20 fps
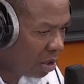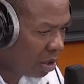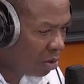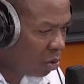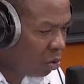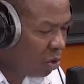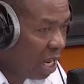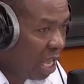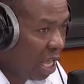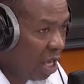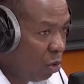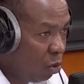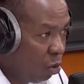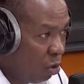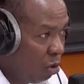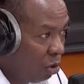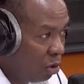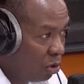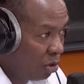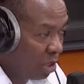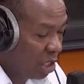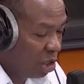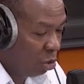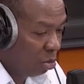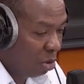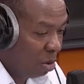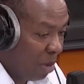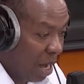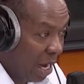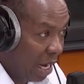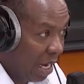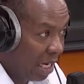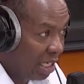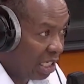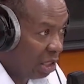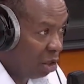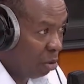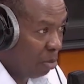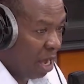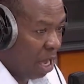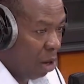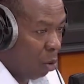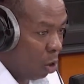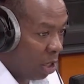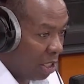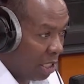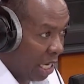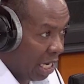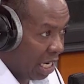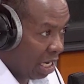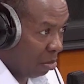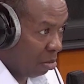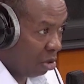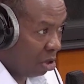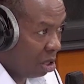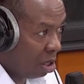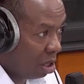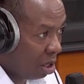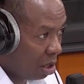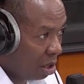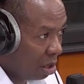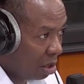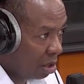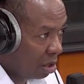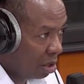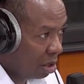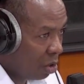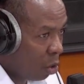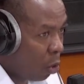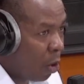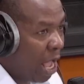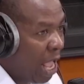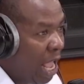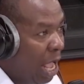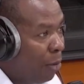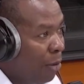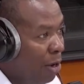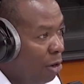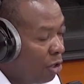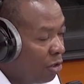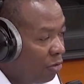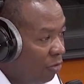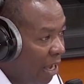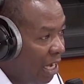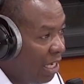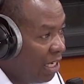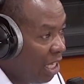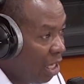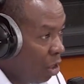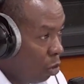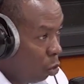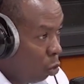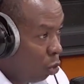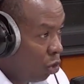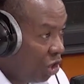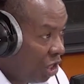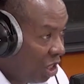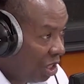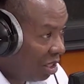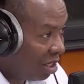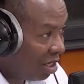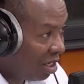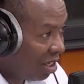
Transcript: Today you go to the supermarket and you buy water in a bottle. Why are we not finding uji?